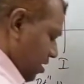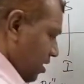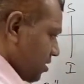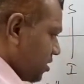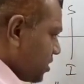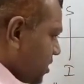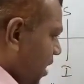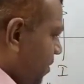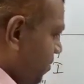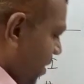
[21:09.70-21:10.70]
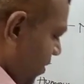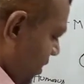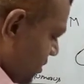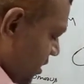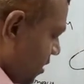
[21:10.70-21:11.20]
This common palmar
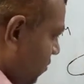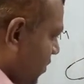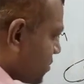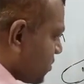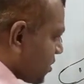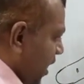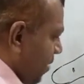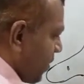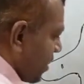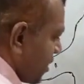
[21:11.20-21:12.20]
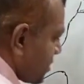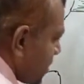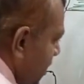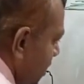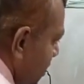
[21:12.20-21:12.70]
digital nerve, what is going to happen is
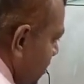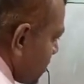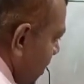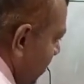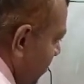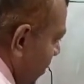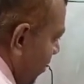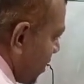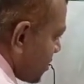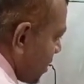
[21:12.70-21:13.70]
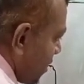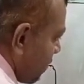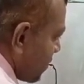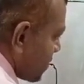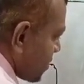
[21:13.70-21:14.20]
this common palmar digital nerve,
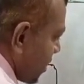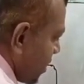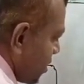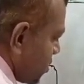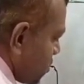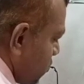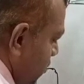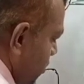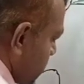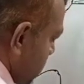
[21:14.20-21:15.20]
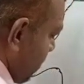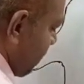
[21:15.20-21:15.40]
which is running towards your